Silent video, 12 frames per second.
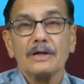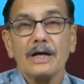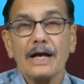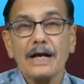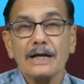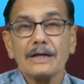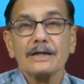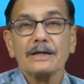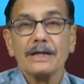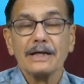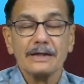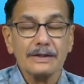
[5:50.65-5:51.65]
And
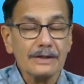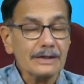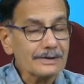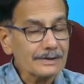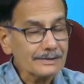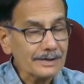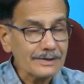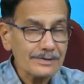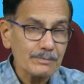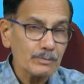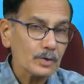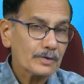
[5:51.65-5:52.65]
like Kegels exercise
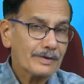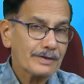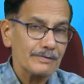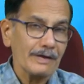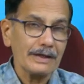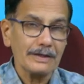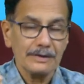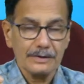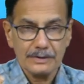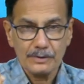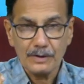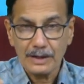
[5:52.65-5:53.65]
in both ways, while
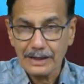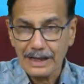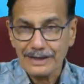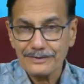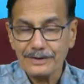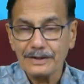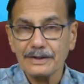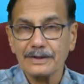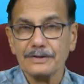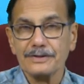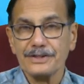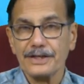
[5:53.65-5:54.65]
you are relaxing in
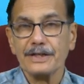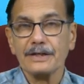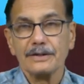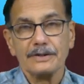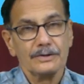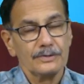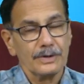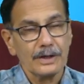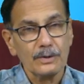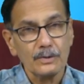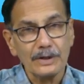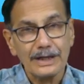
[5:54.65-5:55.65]
the chair, you
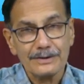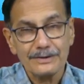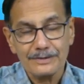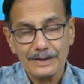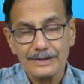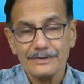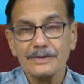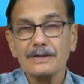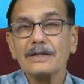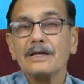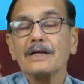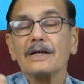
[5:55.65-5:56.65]
can do that exercise,
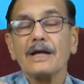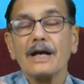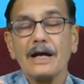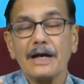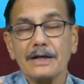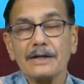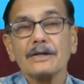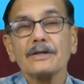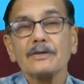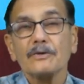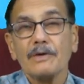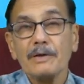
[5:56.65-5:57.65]
and
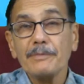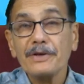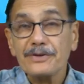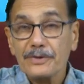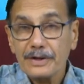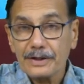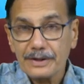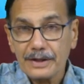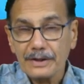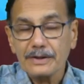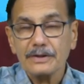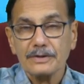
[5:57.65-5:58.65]
while micturating,
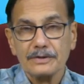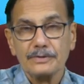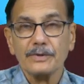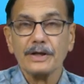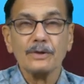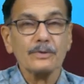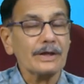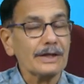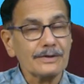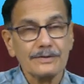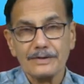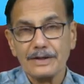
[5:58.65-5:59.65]
you can do that
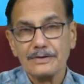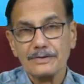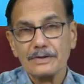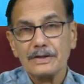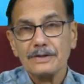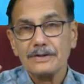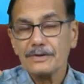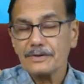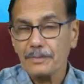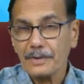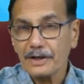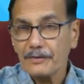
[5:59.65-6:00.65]
exercise. There is
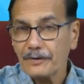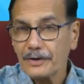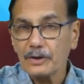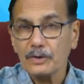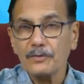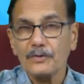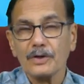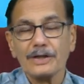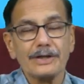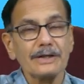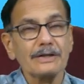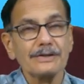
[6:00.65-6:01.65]
a separate video for
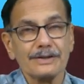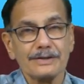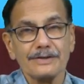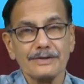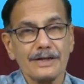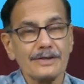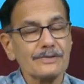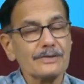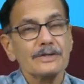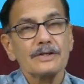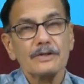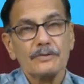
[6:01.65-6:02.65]
Kegels exercise
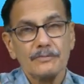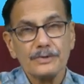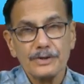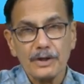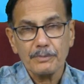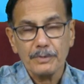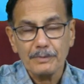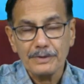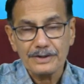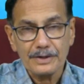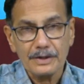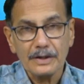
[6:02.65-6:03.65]
which
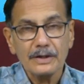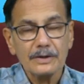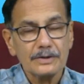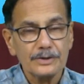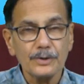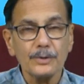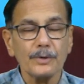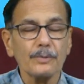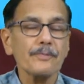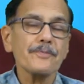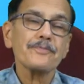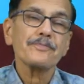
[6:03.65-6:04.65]
published in the YouTube.
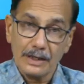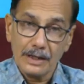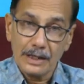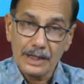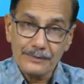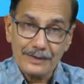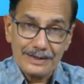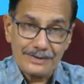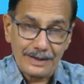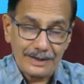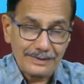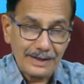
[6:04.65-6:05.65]
As far as
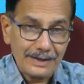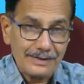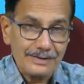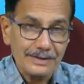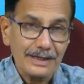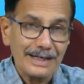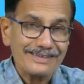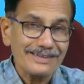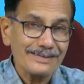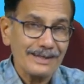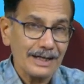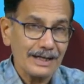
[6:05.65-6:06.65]
drugs are concerned,
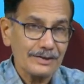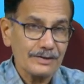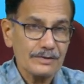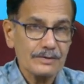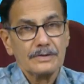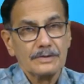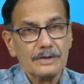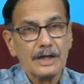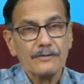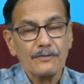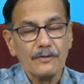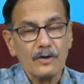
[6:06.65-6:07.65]
SSRIs
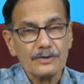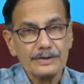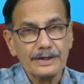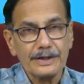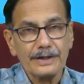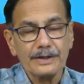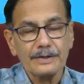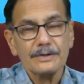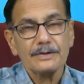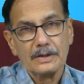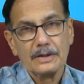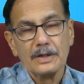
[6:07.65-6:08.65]
like
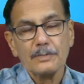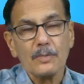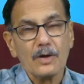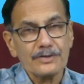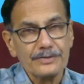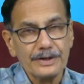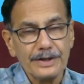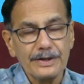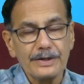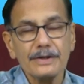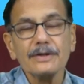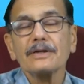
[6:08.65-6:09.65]
fluoxetine,
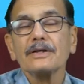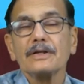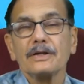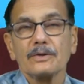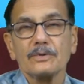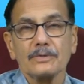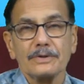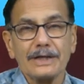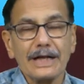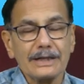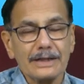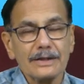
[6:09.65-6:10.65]
duloxetine,
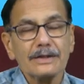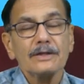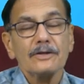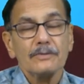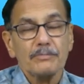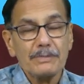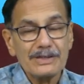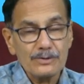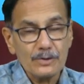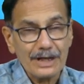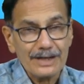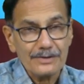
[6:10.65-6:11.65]
that
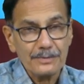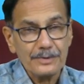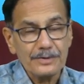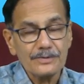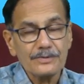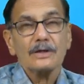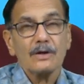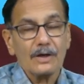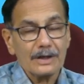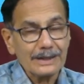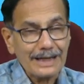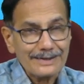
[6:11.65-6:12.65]
benzodiazepines
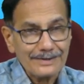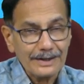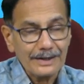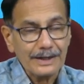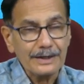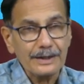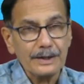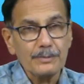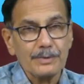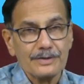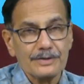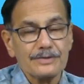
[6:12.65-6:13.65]
or tricyclic
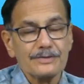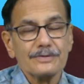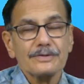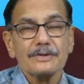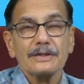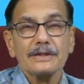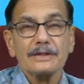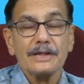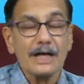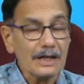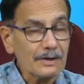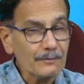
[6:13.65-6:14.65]
antidepressants, they
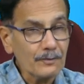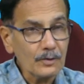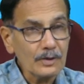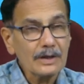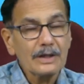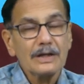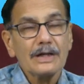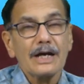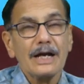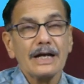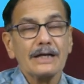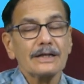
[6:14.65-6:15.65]
are helpful,
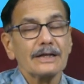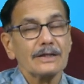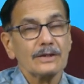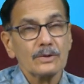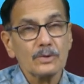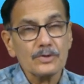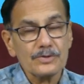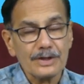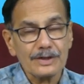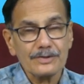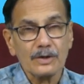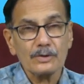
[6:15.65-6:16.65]
and those
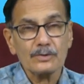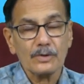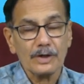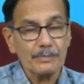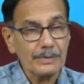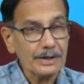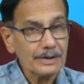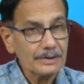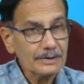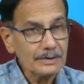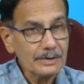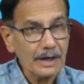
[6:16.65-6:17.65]
drugs also can be
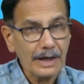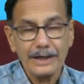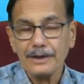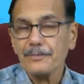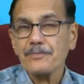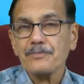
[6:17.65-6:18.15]
tried.